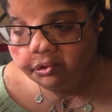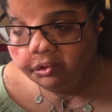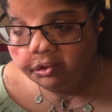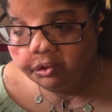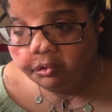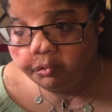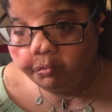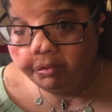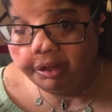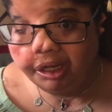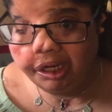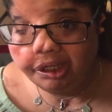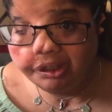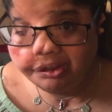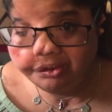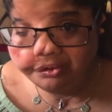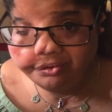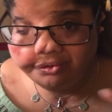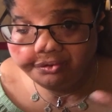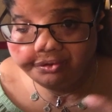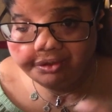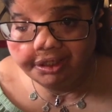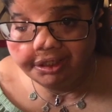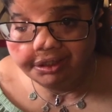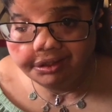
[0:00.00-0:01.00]

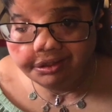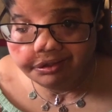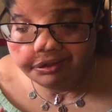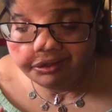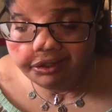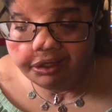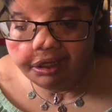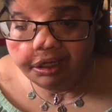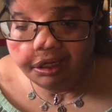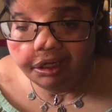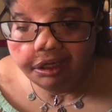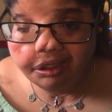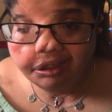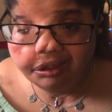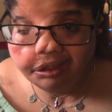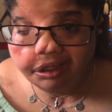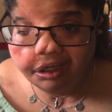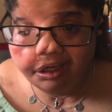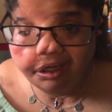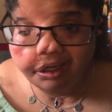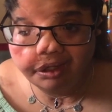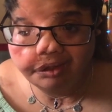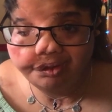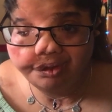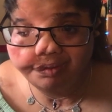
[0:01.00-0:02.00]
while it's not
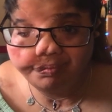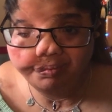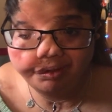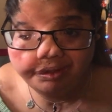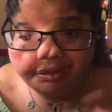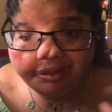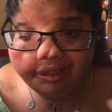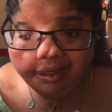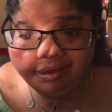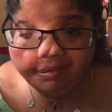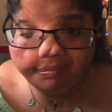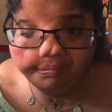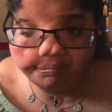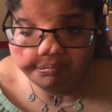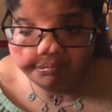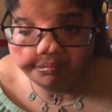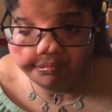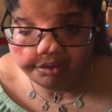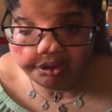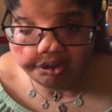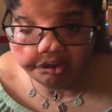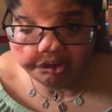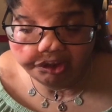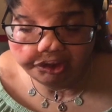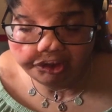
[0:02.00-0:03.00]
100%
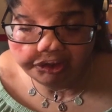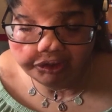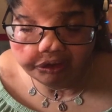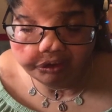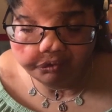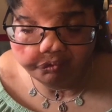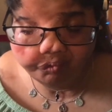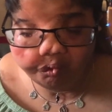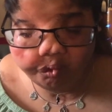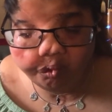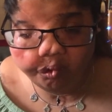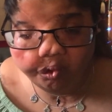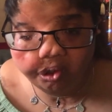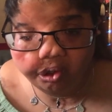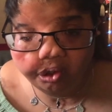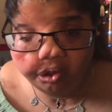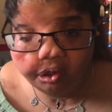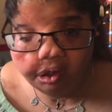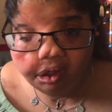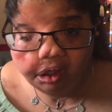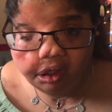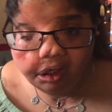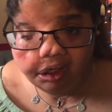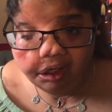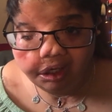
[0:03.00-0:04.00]
monarchy rule,
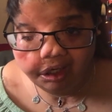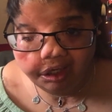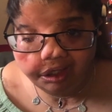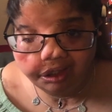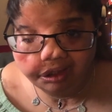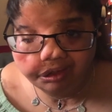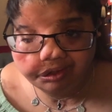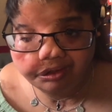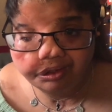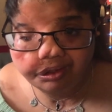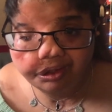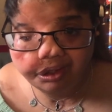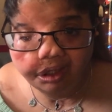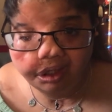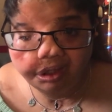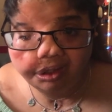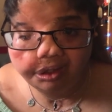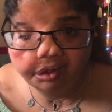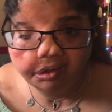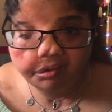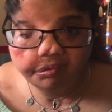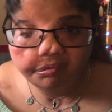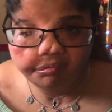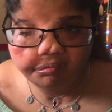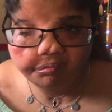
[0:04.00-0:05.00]
it's,
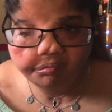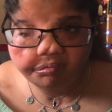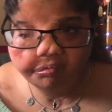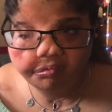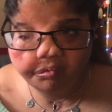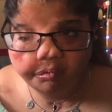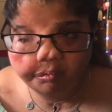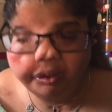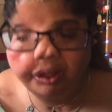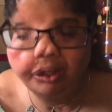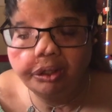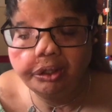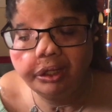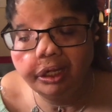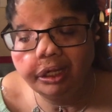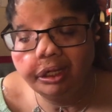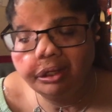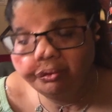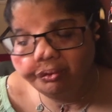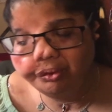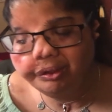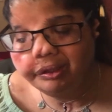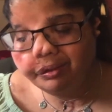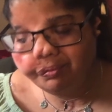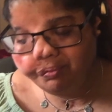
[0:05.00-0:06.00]
well, at
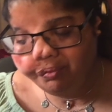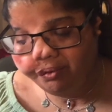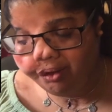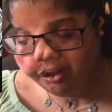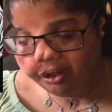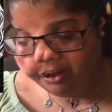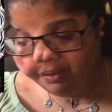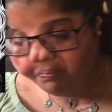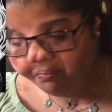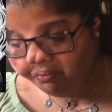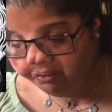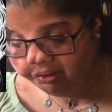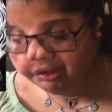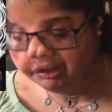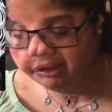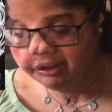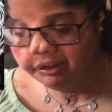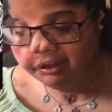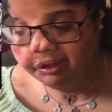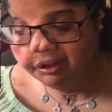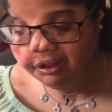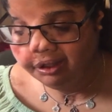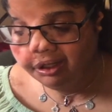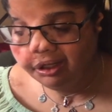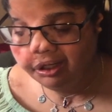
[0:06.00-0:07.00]
least for
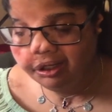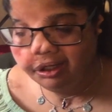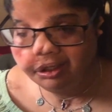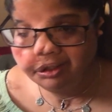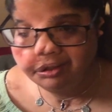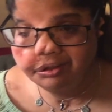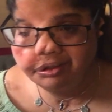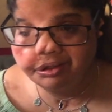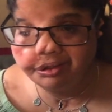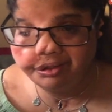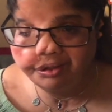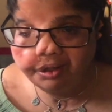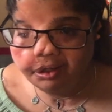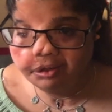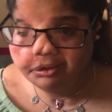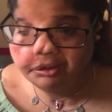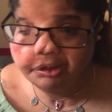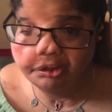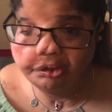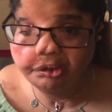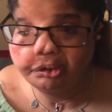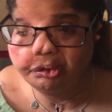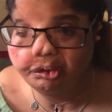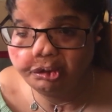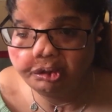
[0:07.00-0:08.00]
Britain, it's the
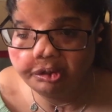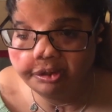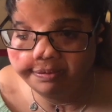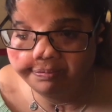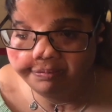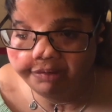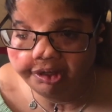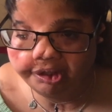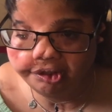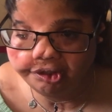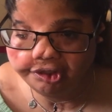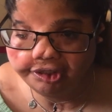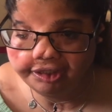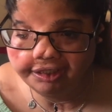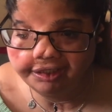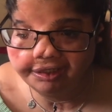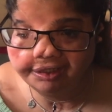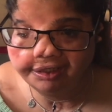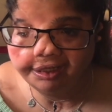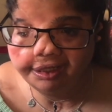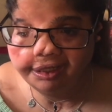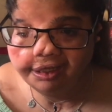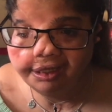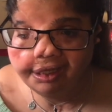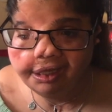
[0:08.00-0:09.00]
constitutional monarchy.
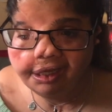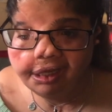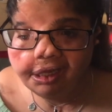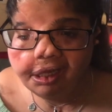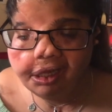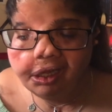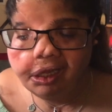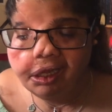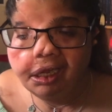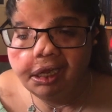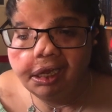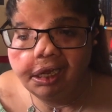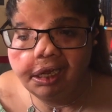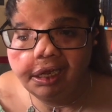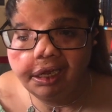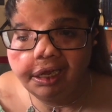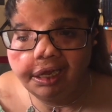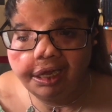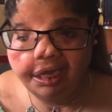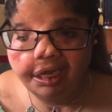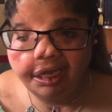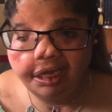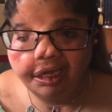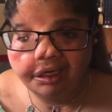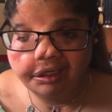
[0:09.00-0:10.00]

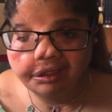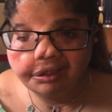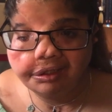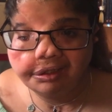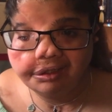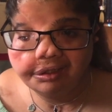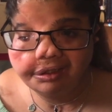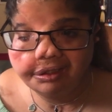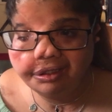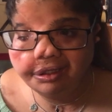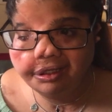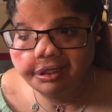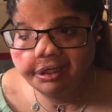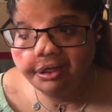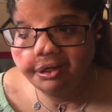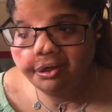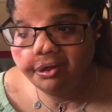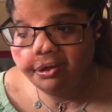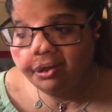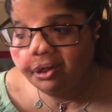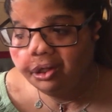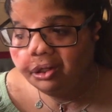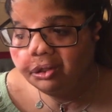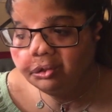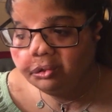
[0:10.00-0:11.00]
And
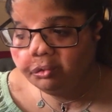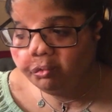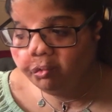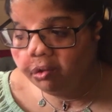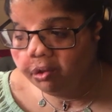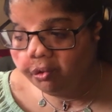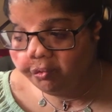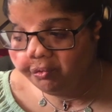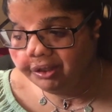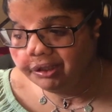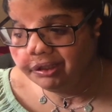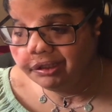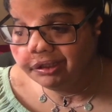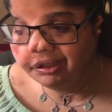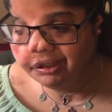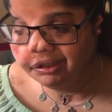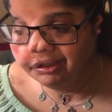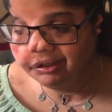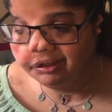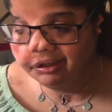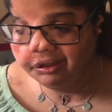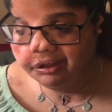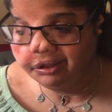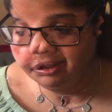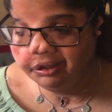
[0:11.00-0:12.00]
you always
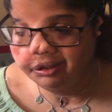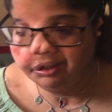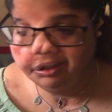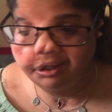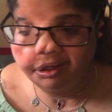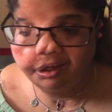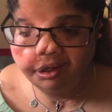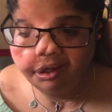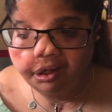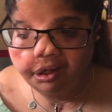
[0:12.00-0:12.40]
see